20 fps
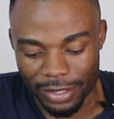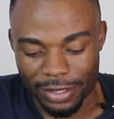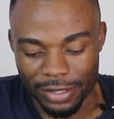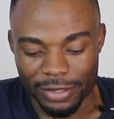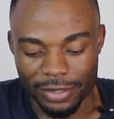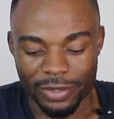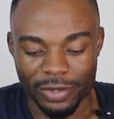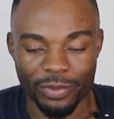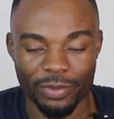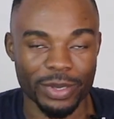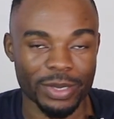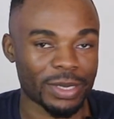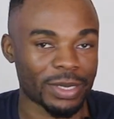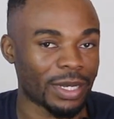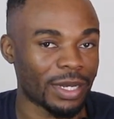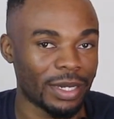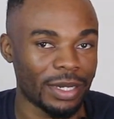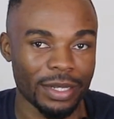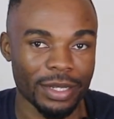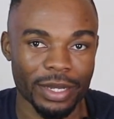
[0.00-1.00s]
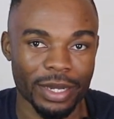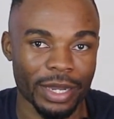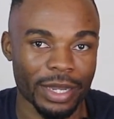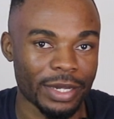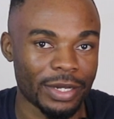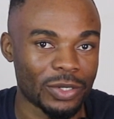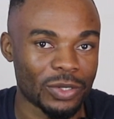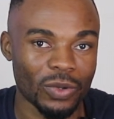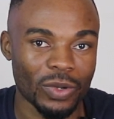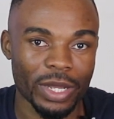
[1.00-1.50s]
So basically I
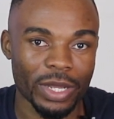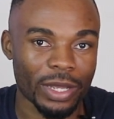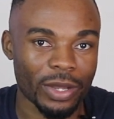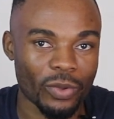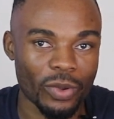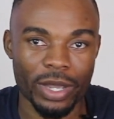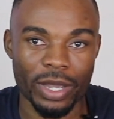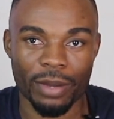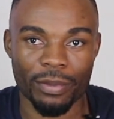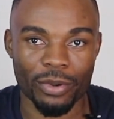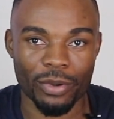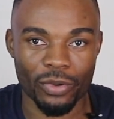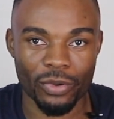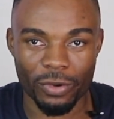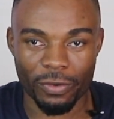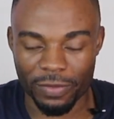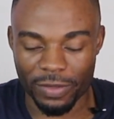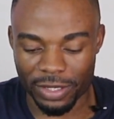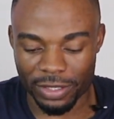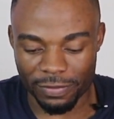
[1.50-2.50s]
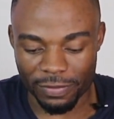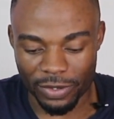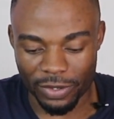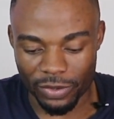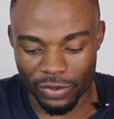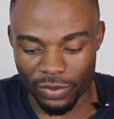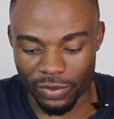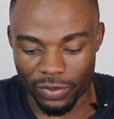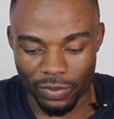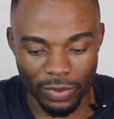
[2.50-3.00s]
can do like a quick upload of this
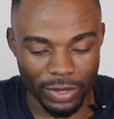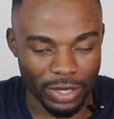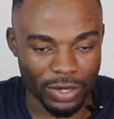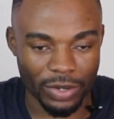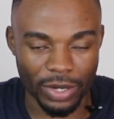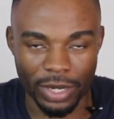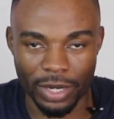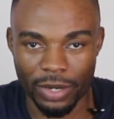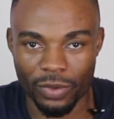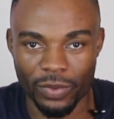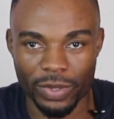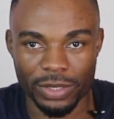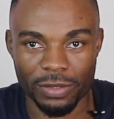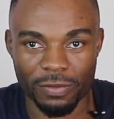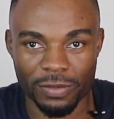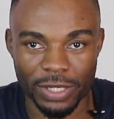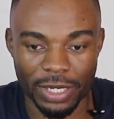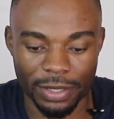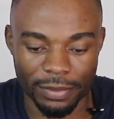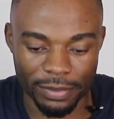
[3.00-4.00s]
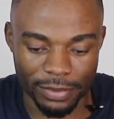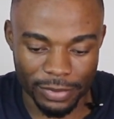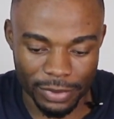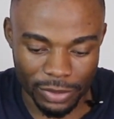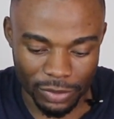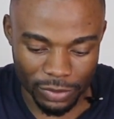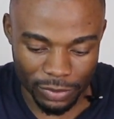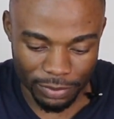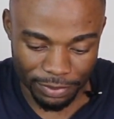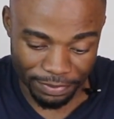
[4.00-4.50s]
video without any waste of time.
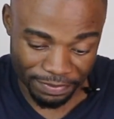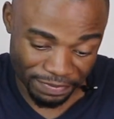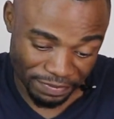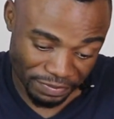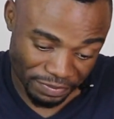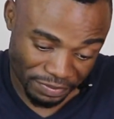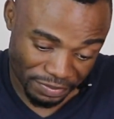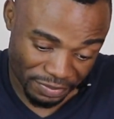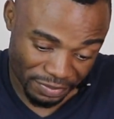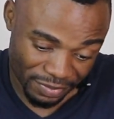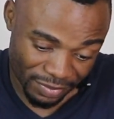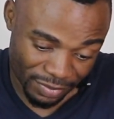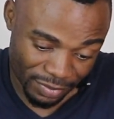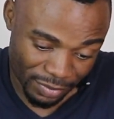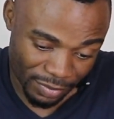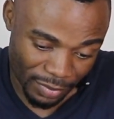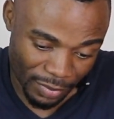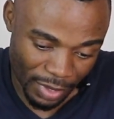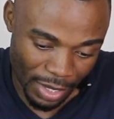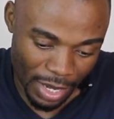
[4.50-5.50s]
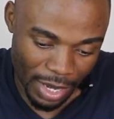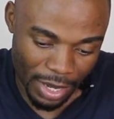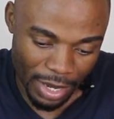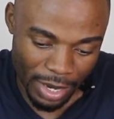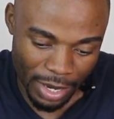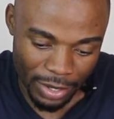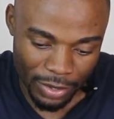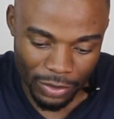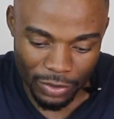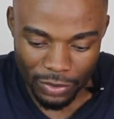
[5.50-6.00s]
So yeah,
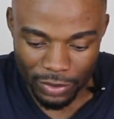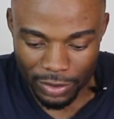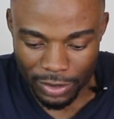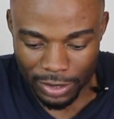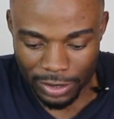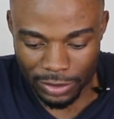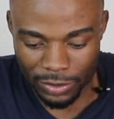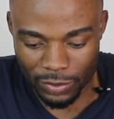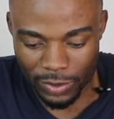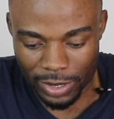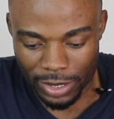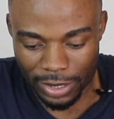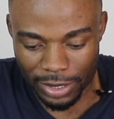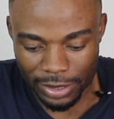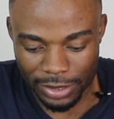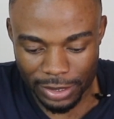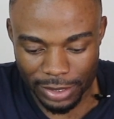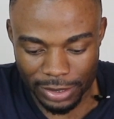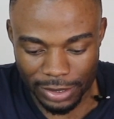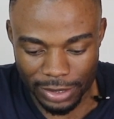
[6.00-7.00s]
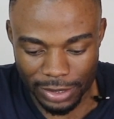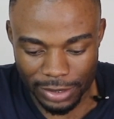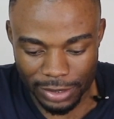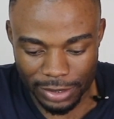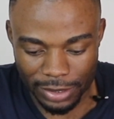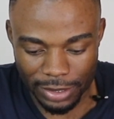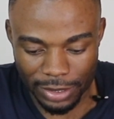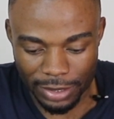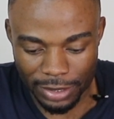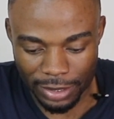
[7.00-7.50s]
I don't know, let's do another test and
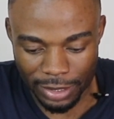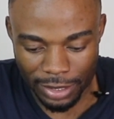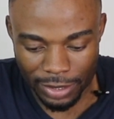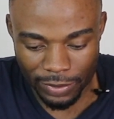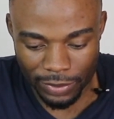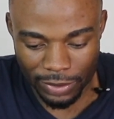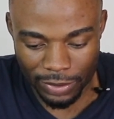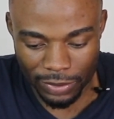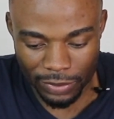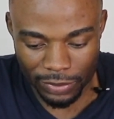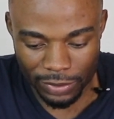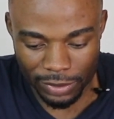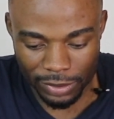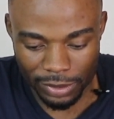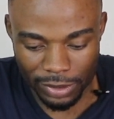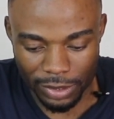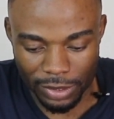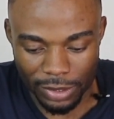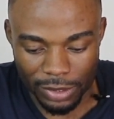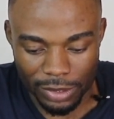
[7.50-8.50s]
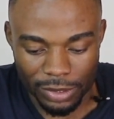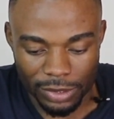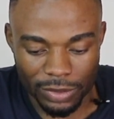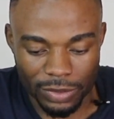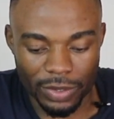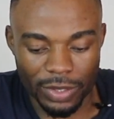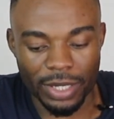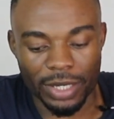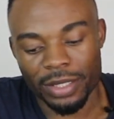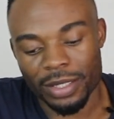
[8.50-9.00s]
see how it goes. So
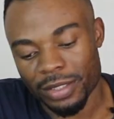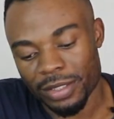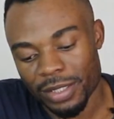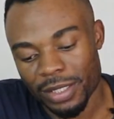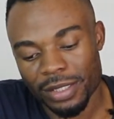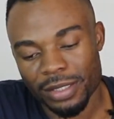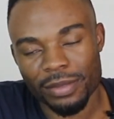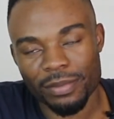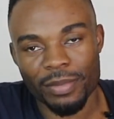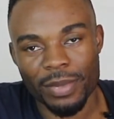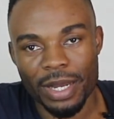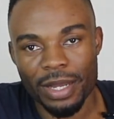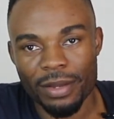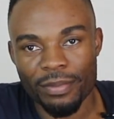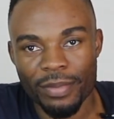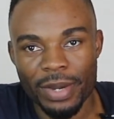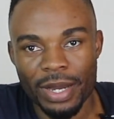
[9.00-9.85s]
yeah, the test, my